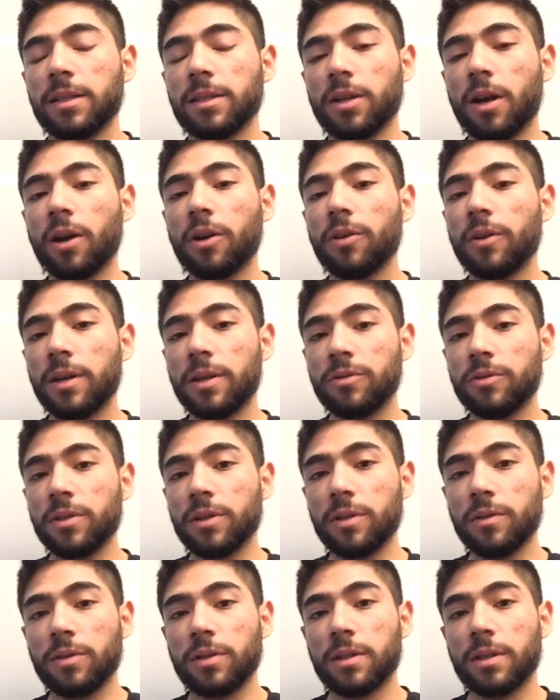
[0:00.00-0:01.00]
Docker
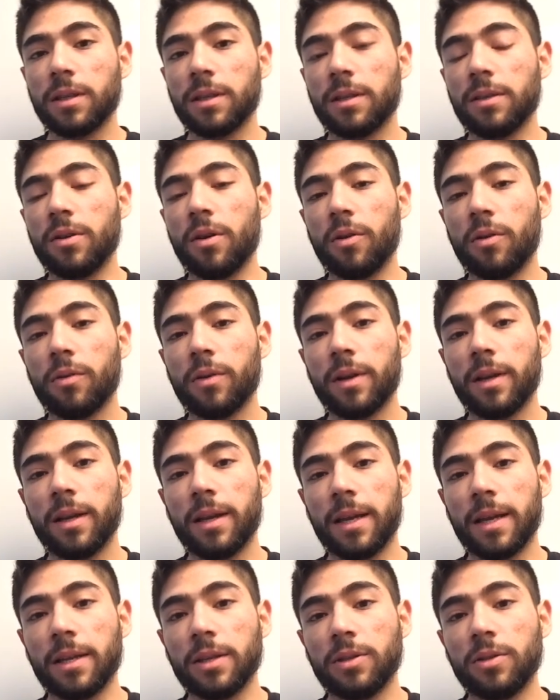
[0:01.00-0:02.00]
introduced
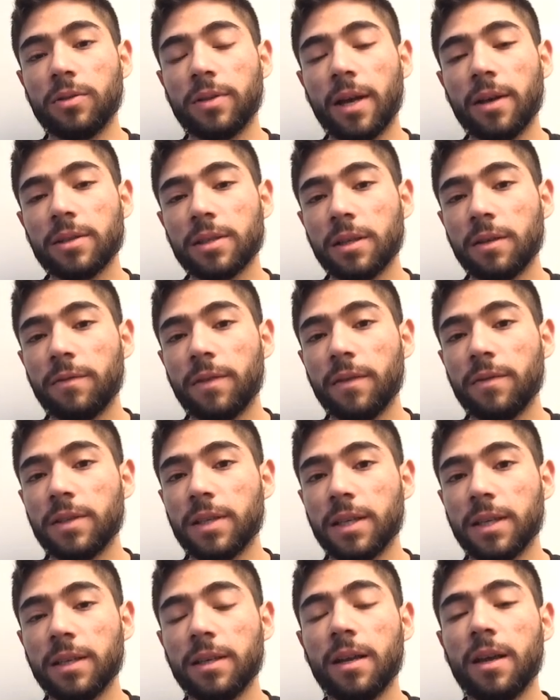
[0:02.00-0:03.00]
Notary in
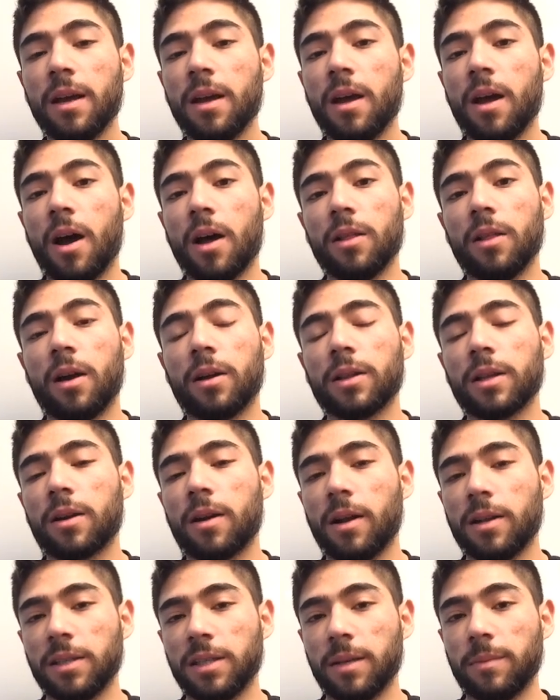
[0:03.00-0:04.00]
2015 along the
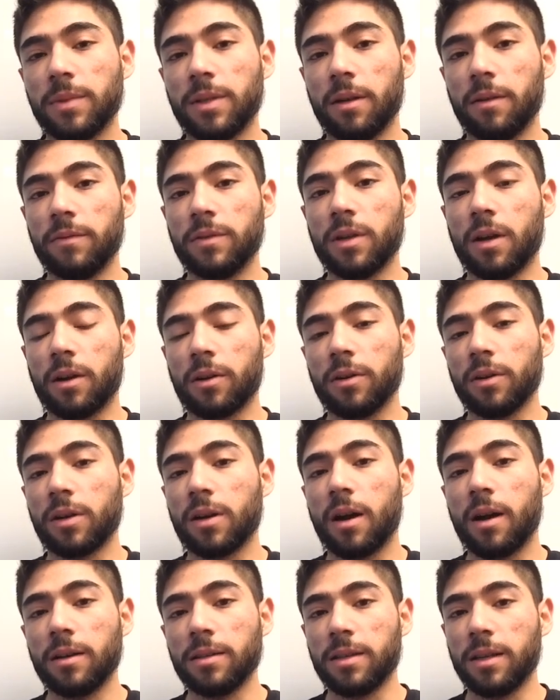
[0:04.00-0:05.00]
concept of Docker
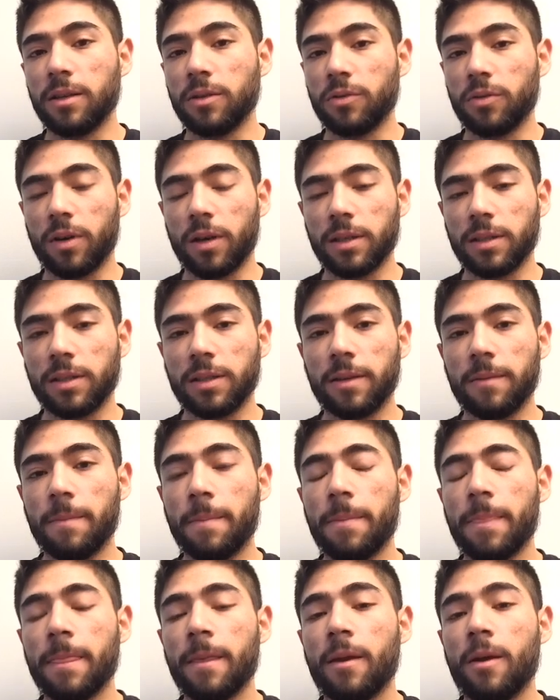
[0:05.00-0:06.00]
Content Trust,
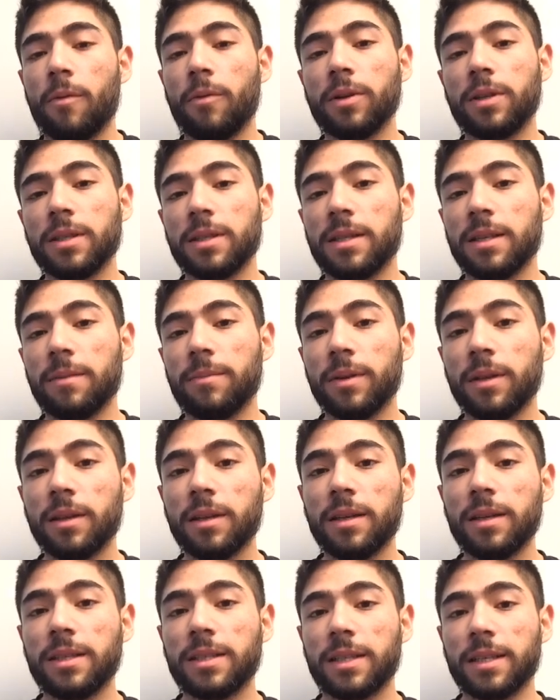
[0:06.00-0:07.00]
which is the
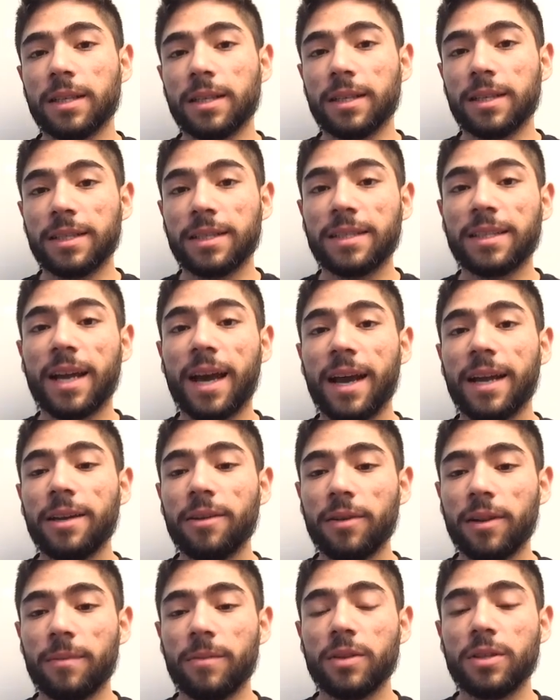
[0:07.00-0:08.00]
ability to sign
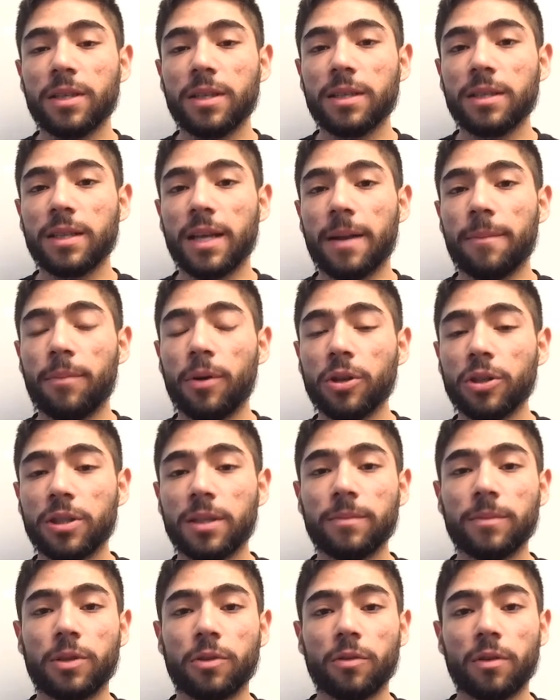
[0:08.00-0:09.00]
your images and push
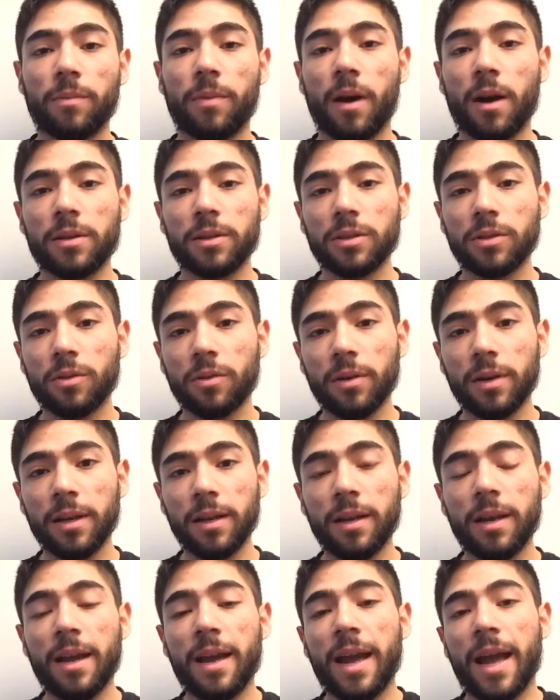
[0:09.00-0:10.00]
them to your repository
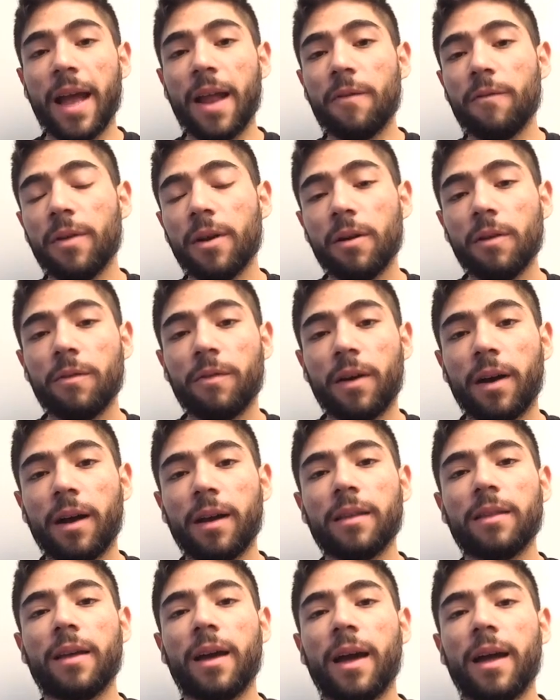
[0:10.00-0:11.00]
and
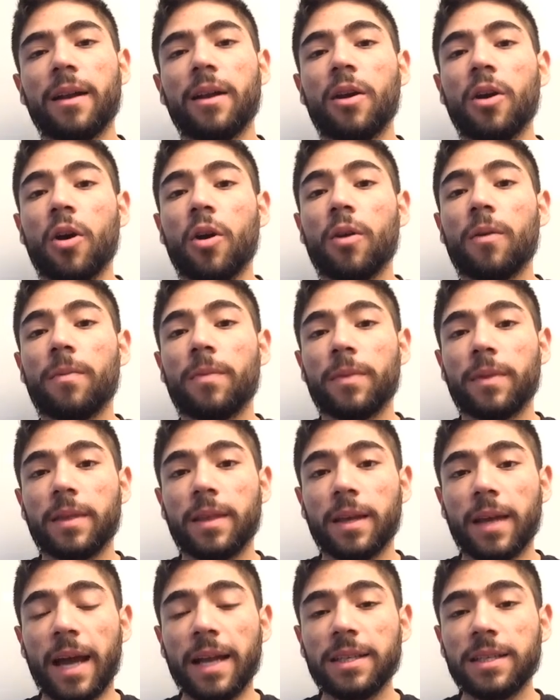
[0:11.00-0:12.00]
verify that
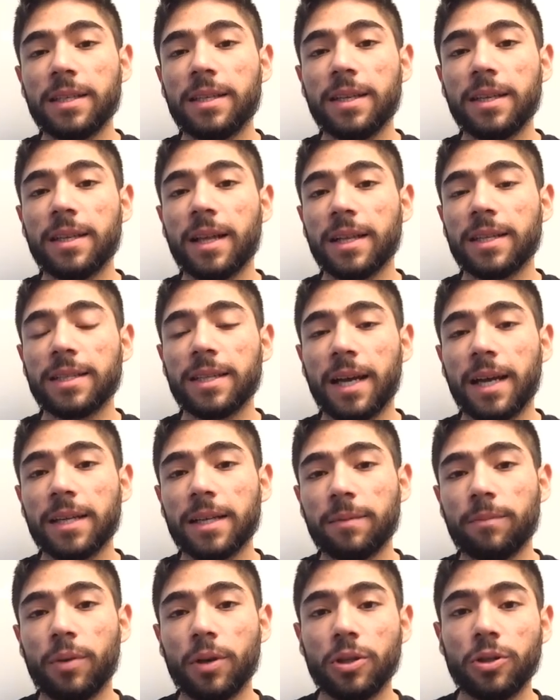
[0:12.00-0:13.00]
the entity that signed
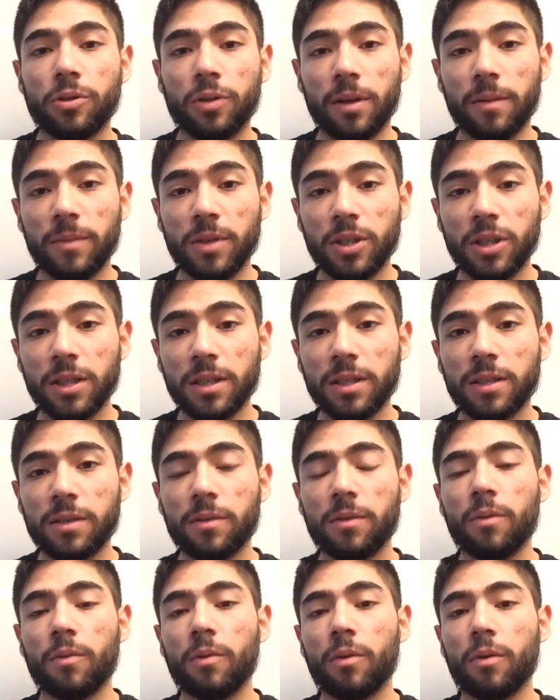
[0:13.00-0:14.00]
and pushed your images